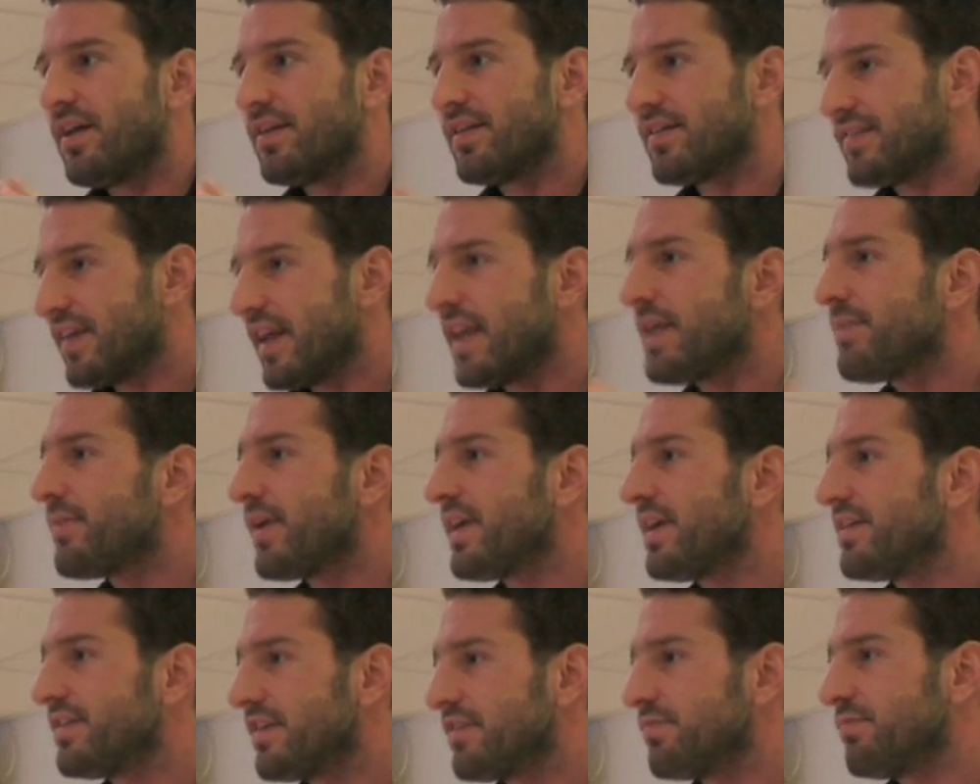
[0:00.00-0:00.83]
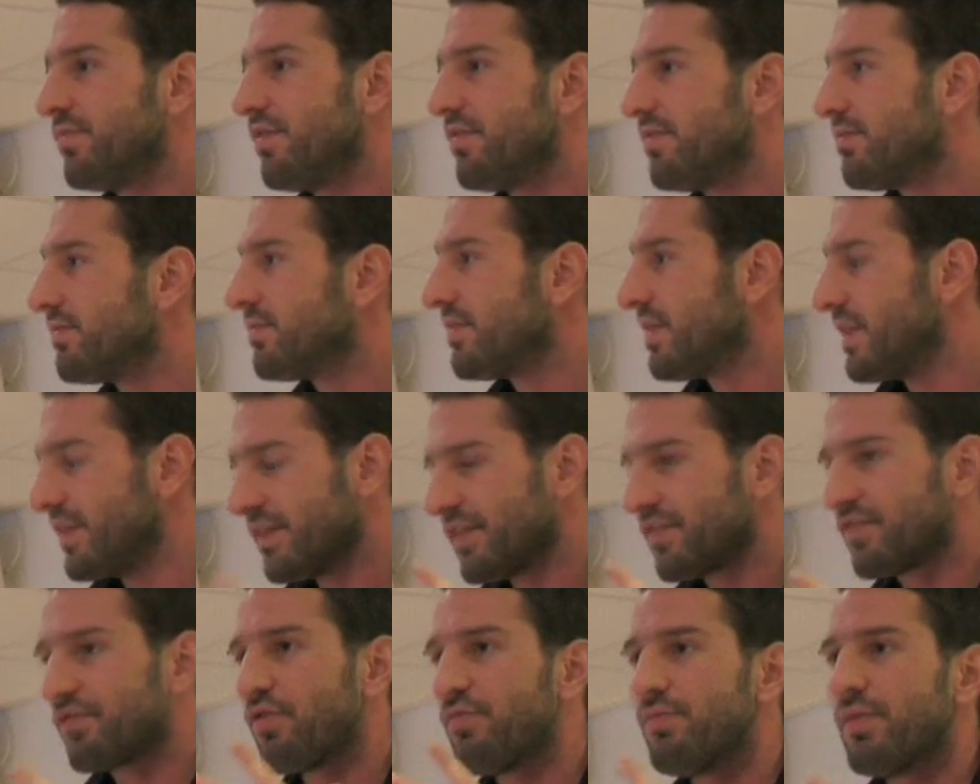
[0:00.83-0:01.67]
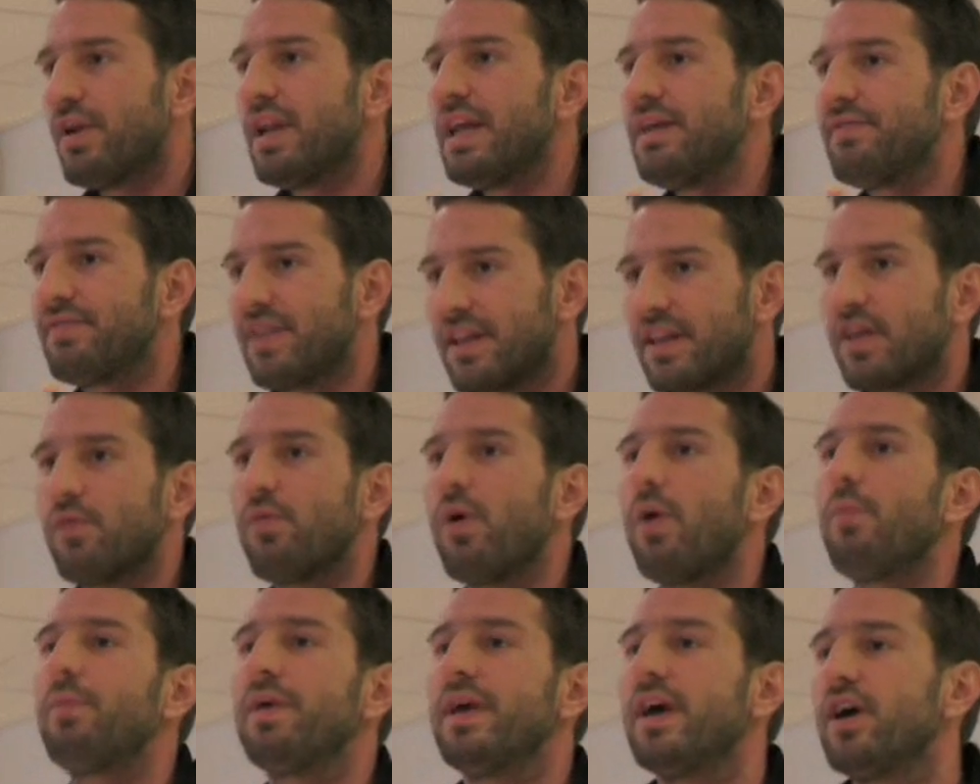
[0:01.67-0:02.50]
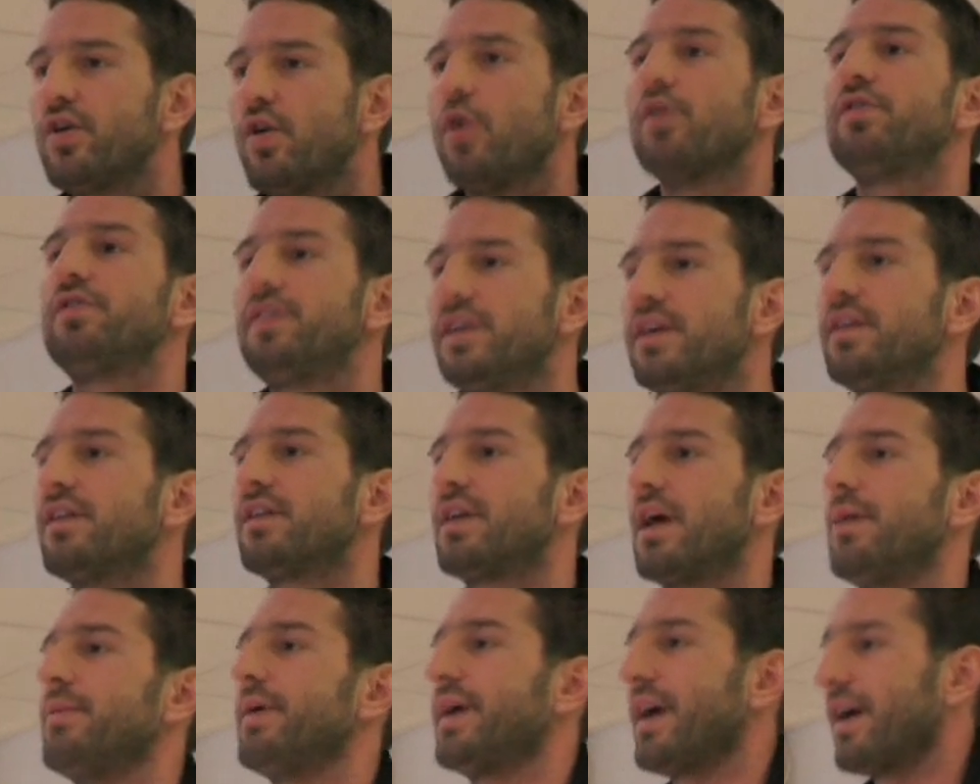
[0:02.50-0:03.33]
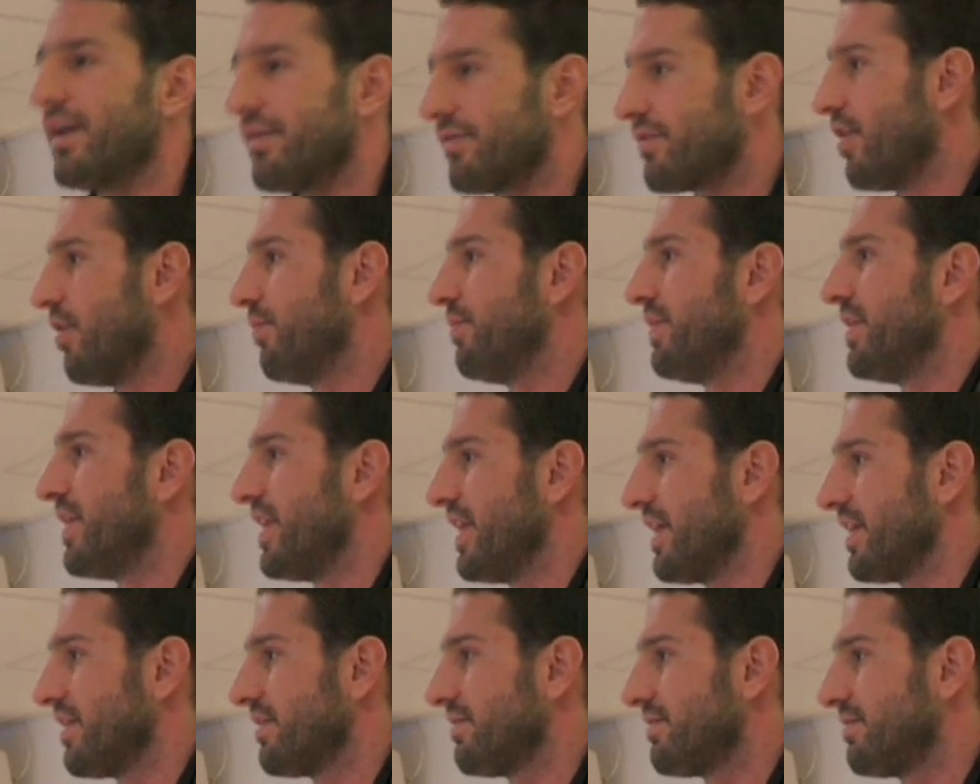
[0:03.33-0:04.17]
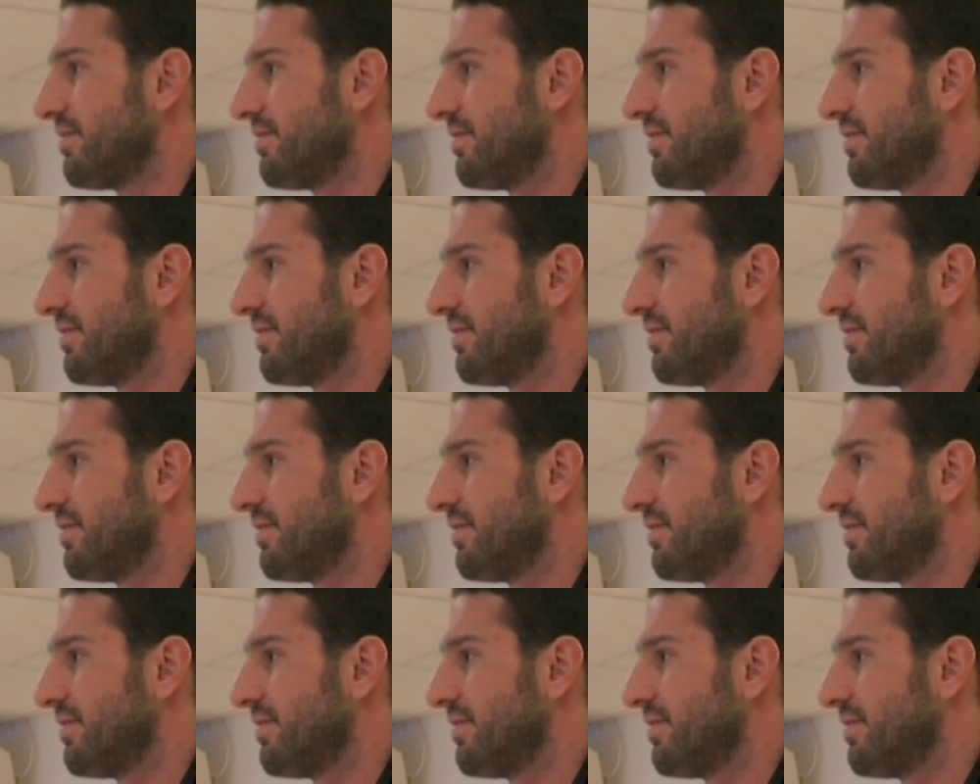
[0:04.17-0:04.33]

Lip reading: Does anybody in this room believe that there will be a good deal coming out of Copenhagen?